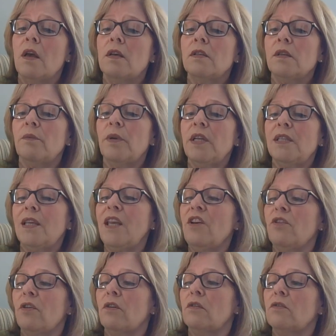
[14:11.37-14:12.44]
"Somebody's
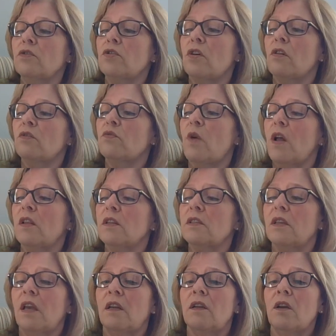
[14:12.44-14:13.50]
here," Charles Wallace
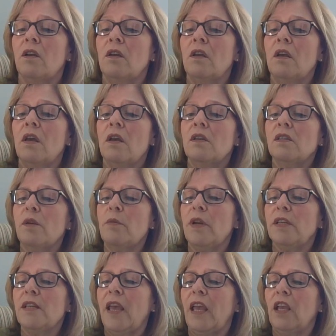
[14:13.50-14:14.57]
said.
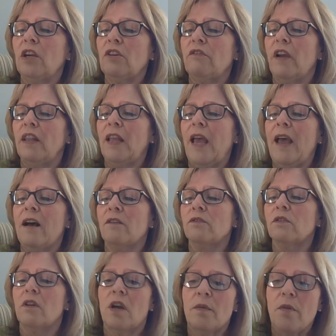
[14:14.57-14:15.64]
"Somebody's hanging around the
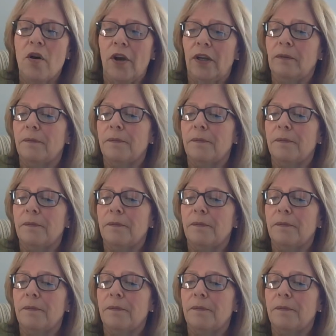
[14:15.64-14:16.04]
house. Come on."